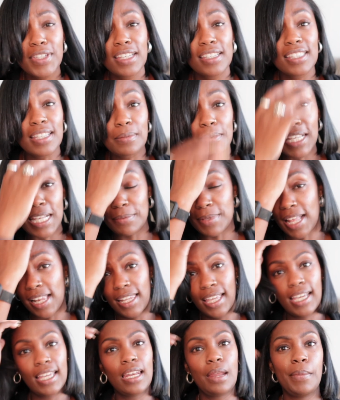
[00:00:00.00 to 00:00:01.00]
Sometimes I
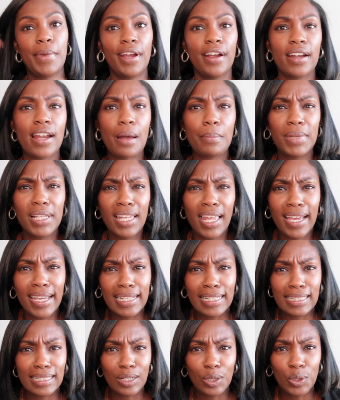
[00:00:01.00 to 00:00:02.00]
look in the mirror and I be
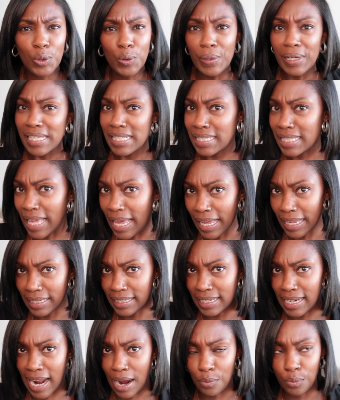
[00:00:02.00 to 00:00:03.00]
like, who is that?
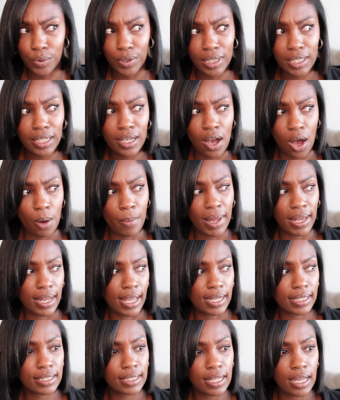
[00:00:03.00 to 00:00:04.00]
Did I really comb my
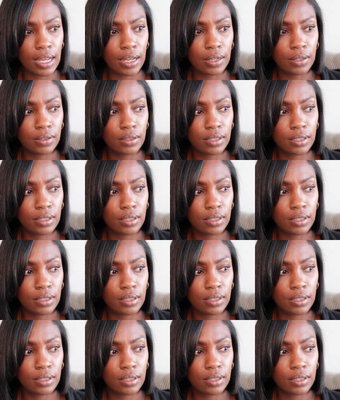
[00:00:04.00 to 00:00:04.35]
locks down?